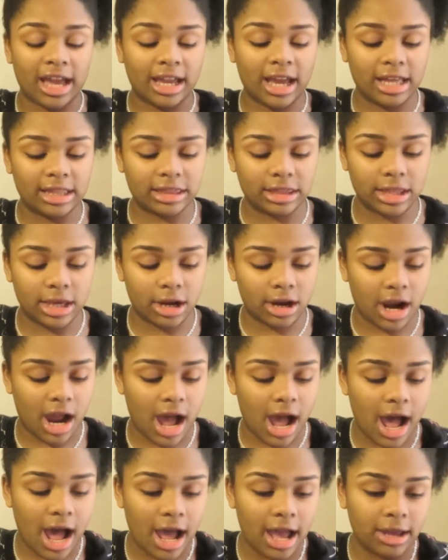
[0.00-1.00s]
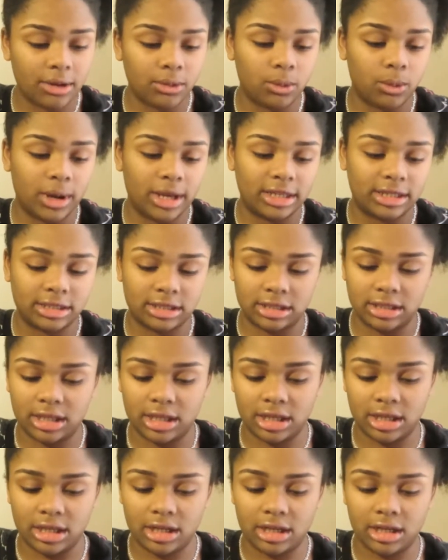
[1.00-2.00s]
I got their high
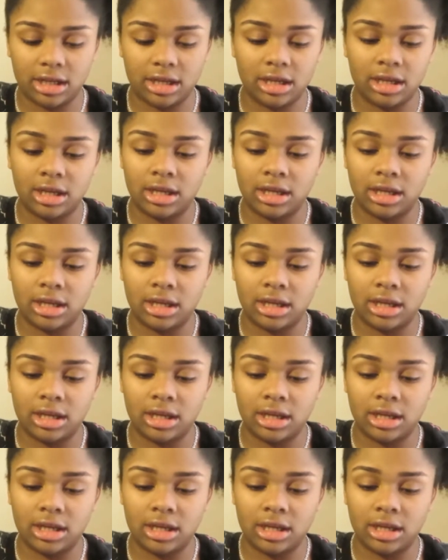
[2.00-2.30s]
waisted,